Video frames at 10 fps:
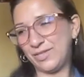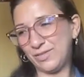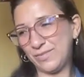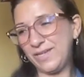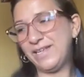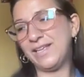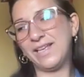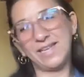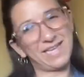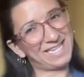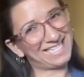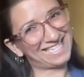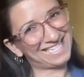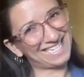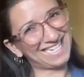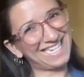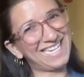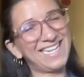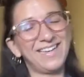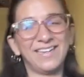Excuse me. C,
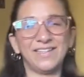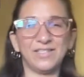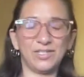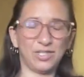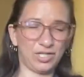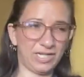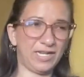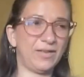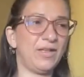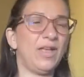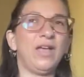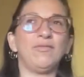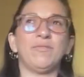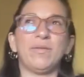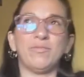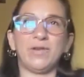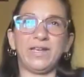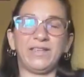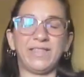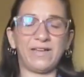G.
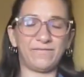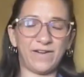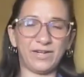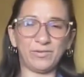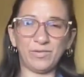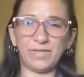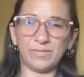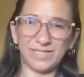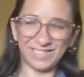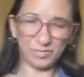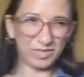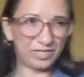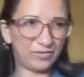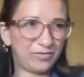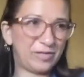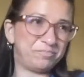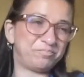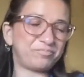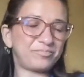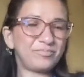Remembering that final rhythm's a little bit different.
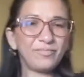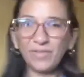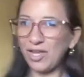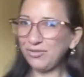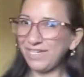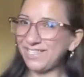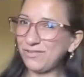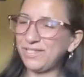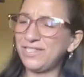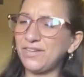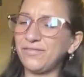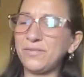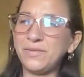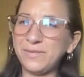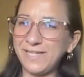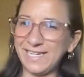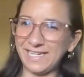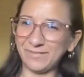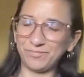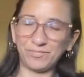Okay, so let's start from the
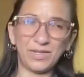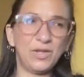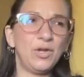beginning.